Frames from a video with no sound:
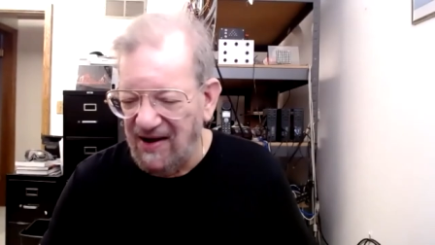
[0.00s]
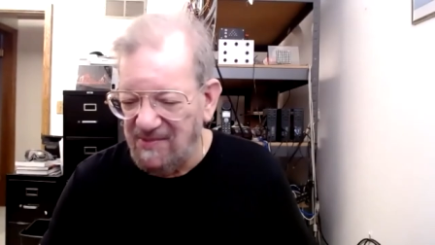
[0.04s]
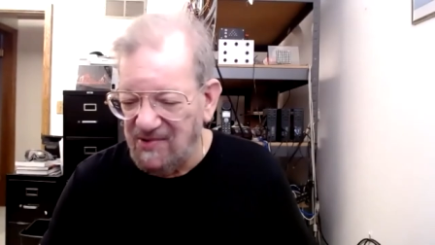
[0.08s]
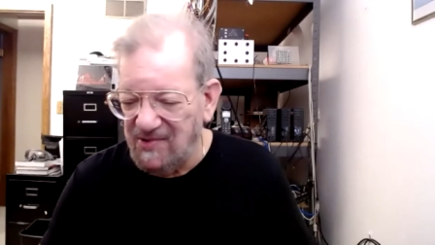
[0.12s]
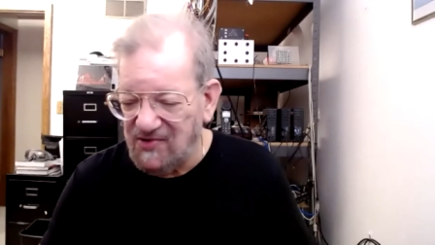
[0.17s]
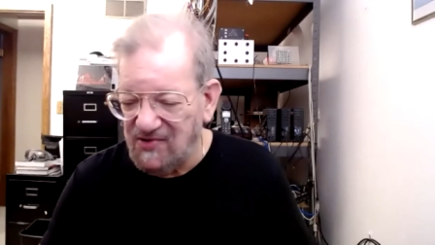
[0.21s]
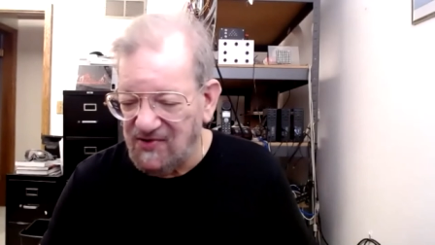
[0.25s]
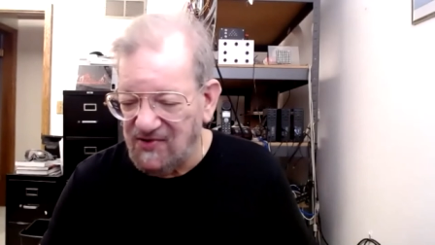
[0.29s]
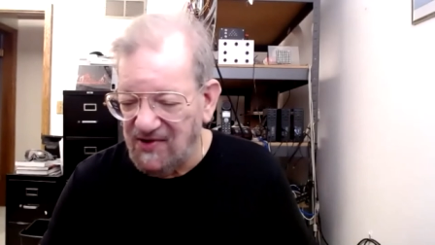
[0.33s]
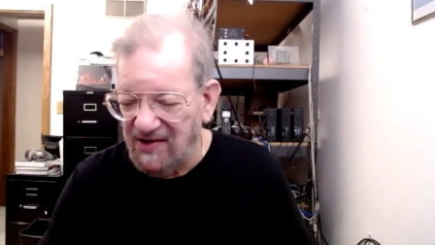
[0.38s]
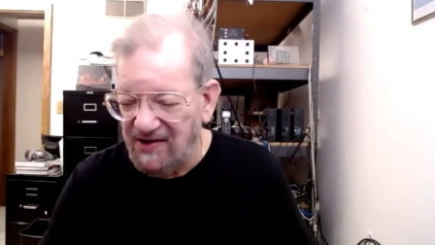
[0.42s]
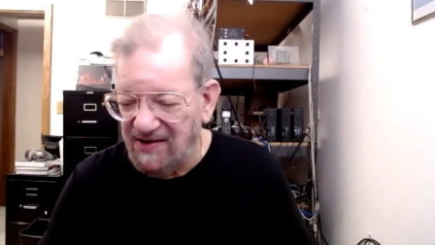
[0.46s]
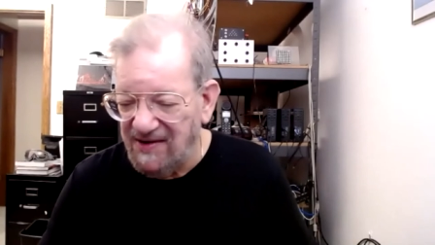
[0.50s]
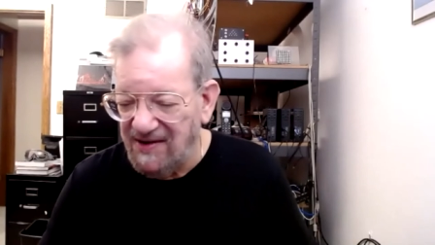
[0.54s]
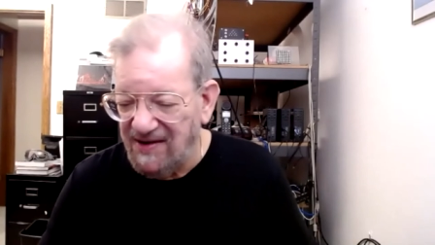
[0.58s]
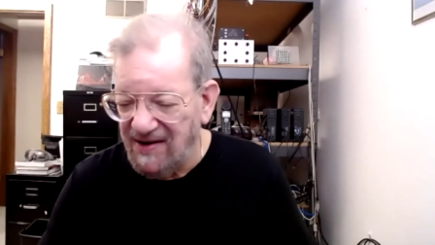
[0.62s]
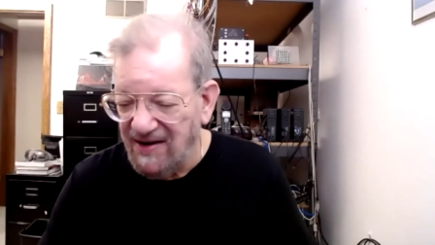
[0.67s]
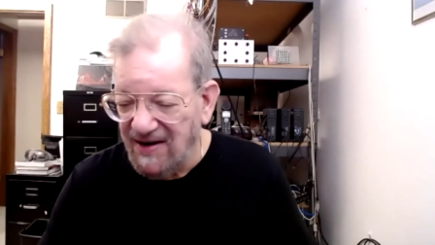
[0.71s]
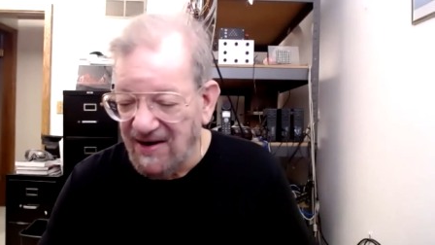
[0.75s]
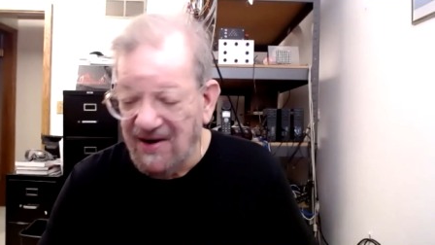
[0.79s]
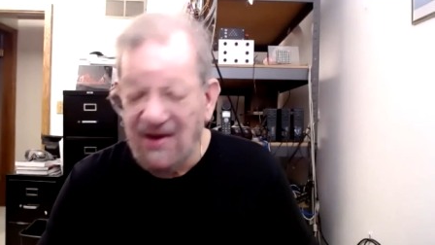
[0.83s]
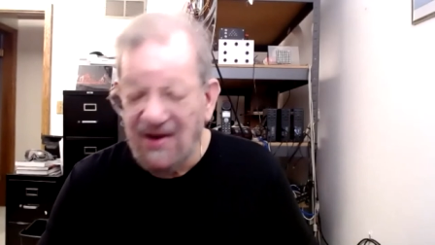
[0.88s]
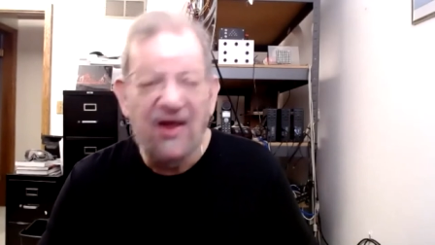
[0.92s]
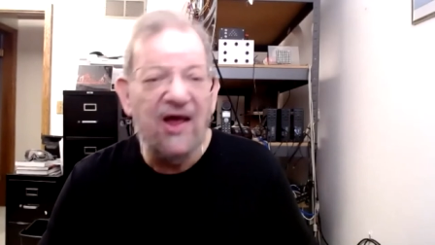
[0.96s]
time is it?
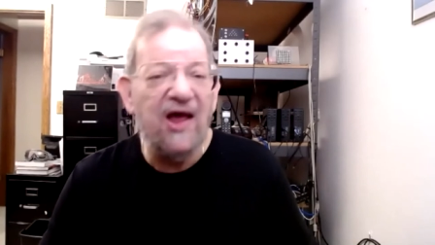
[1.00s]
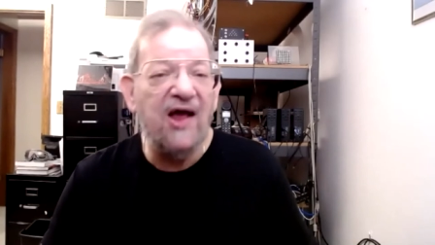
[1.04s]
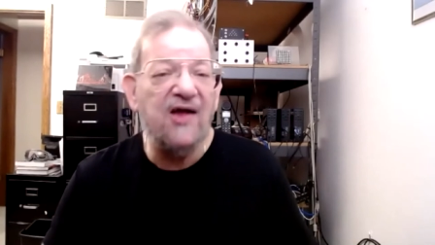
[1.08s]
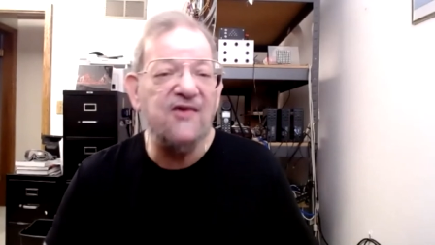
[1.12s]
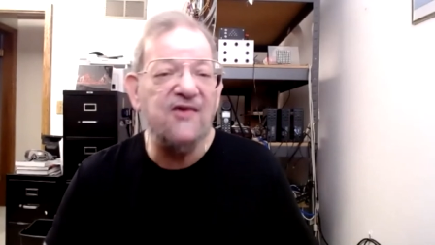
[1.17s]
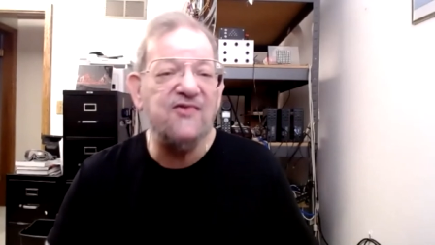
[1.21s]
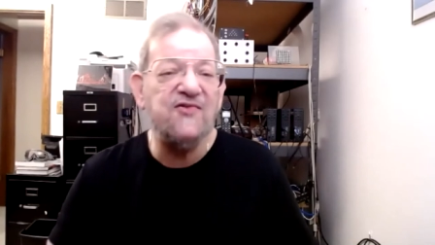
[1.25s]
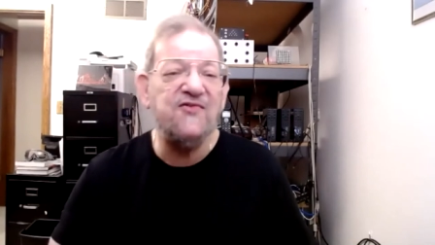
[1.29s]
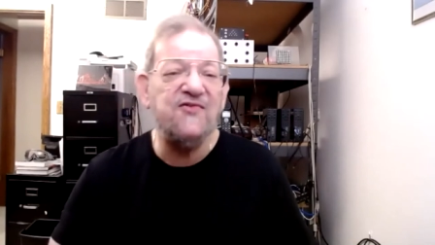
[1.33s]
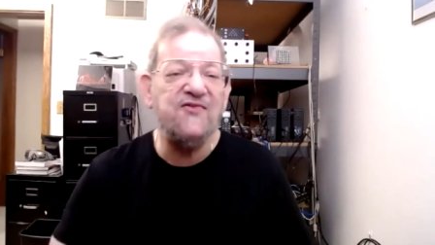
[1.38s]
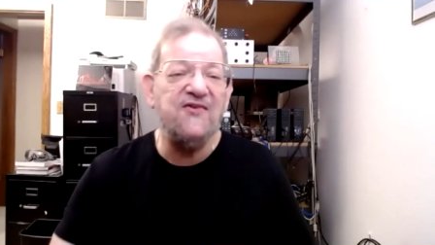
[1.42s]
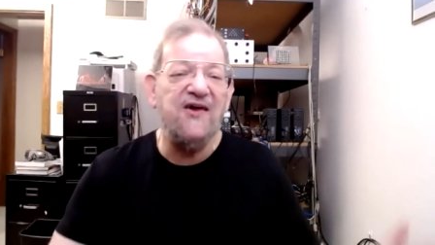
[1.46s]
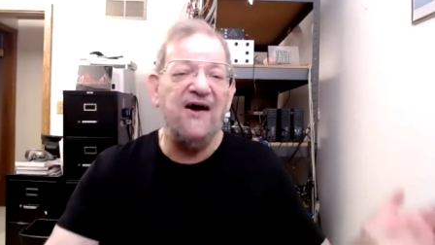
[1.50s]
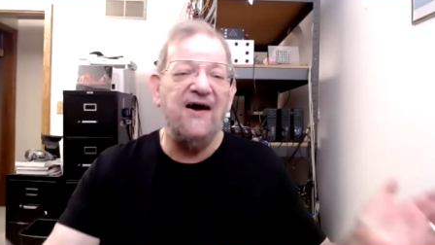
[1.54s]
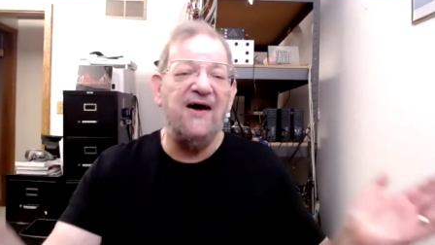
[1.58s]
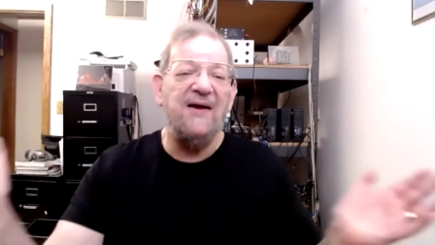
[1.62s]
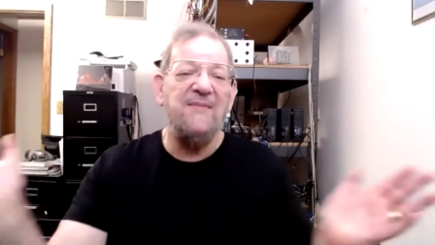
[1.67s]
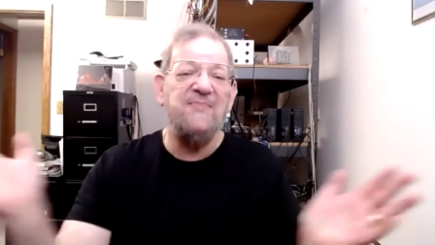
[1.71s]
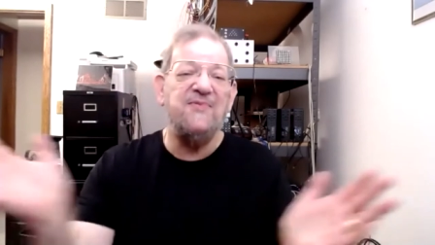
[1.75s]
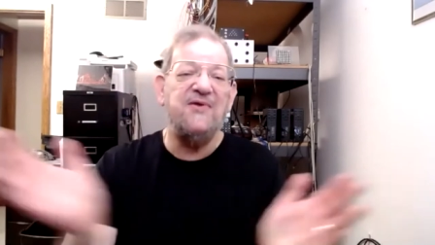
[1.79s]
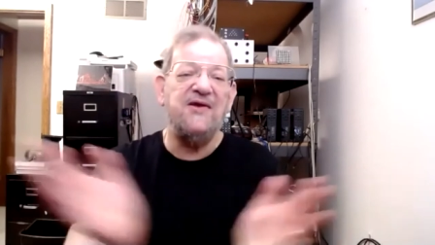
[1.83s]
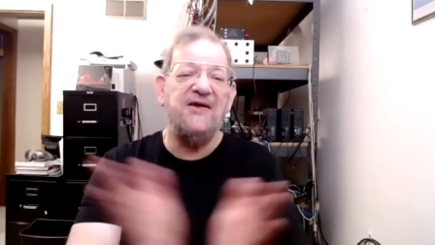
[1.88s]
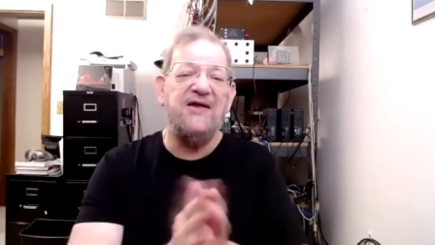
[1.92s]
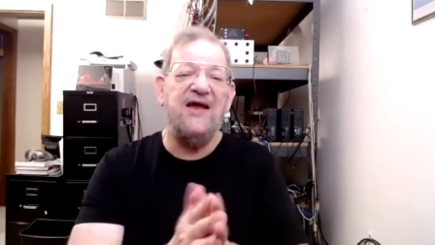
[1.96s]
It's
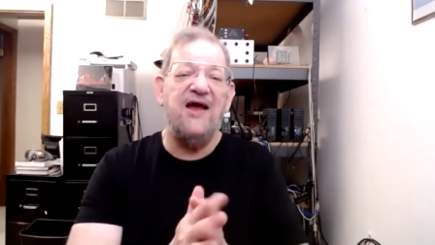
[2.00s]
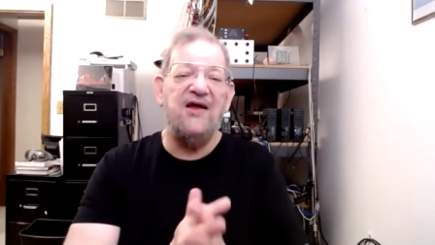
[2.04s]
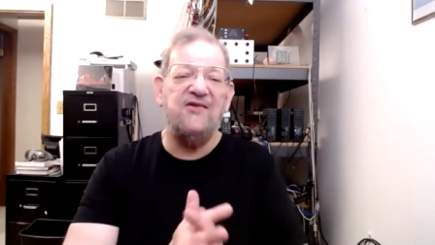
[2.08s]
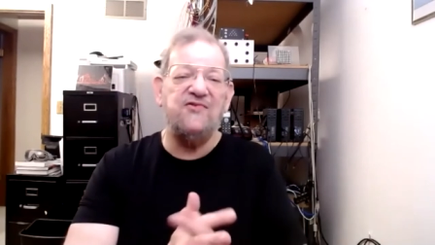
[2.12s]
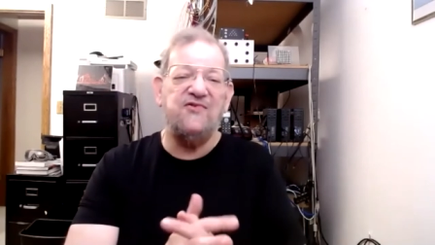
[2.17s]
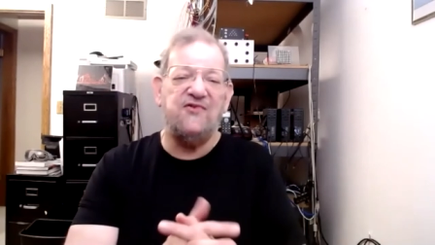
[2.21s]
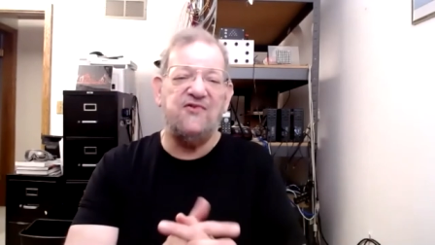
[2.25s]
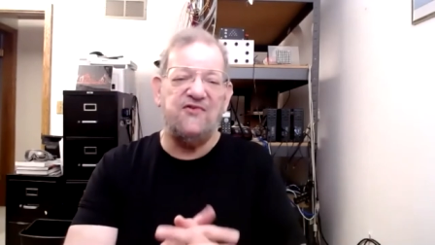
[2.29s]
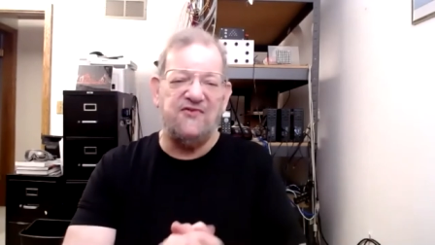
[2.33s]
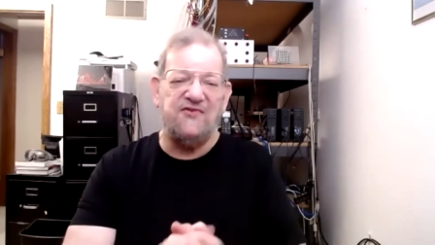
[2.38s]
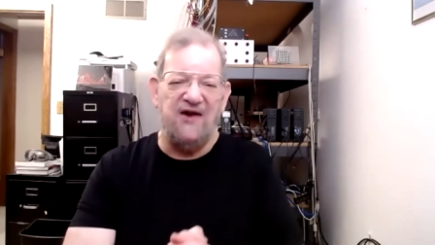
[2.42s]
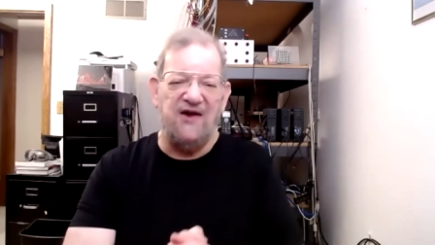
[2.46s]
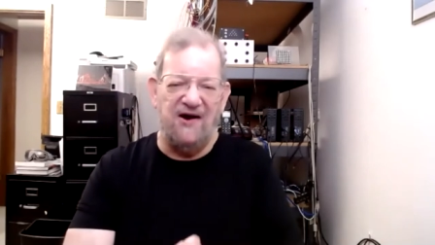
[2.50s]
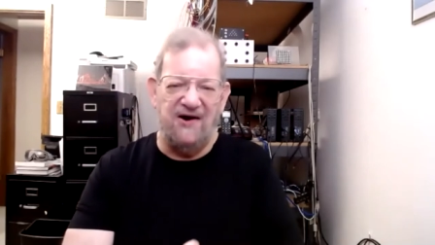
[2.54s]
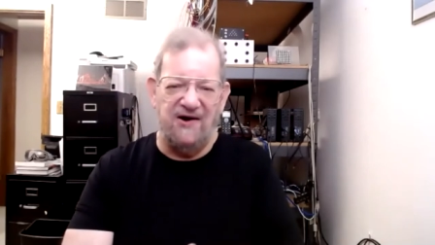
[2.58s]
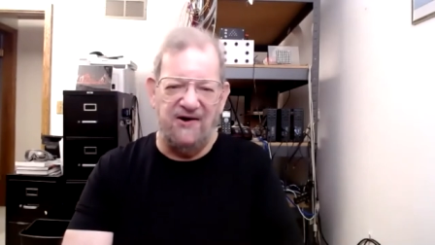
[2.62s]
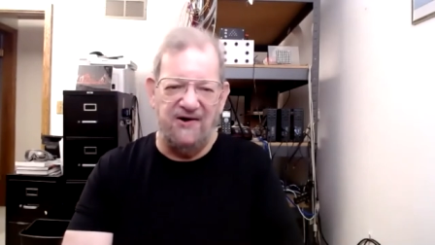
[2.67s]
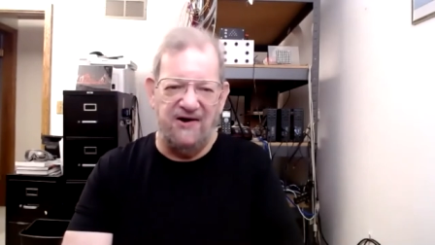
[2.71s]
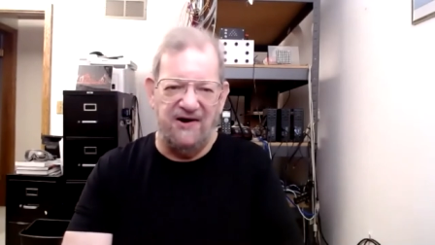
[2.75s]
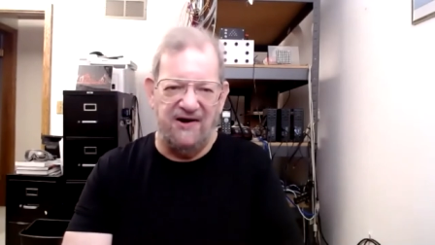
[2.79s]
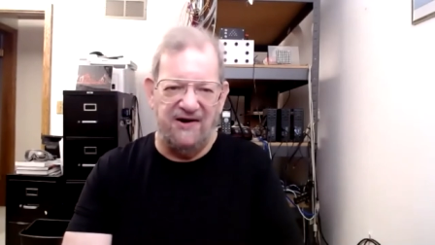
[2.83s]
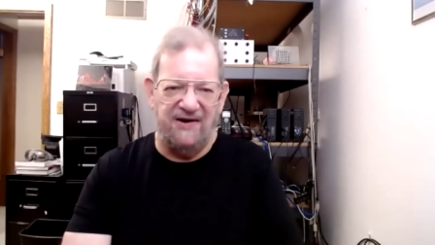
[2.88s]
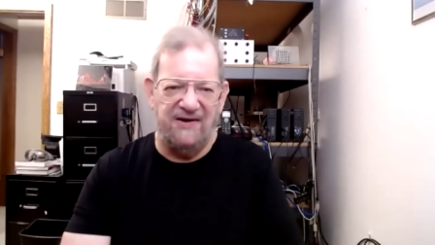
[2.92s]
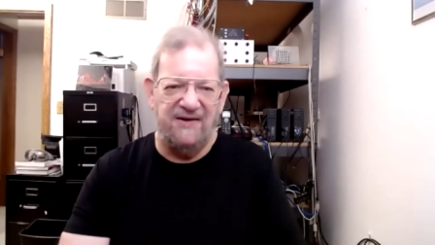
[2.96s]
time to get
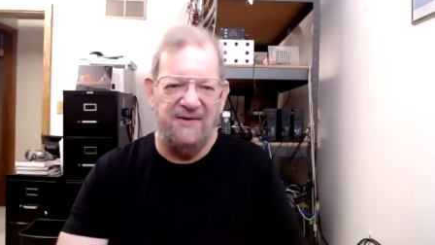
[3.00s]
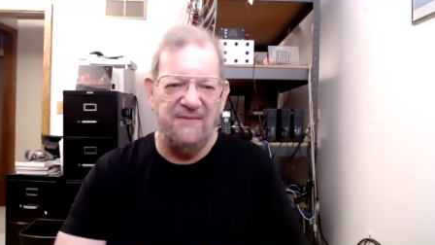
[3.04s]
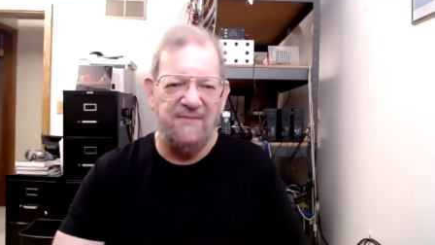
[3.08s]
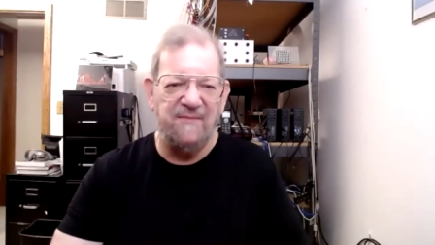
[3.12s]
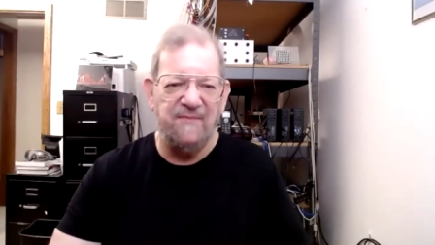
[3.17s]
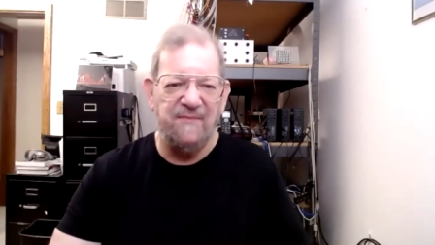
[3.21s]
started.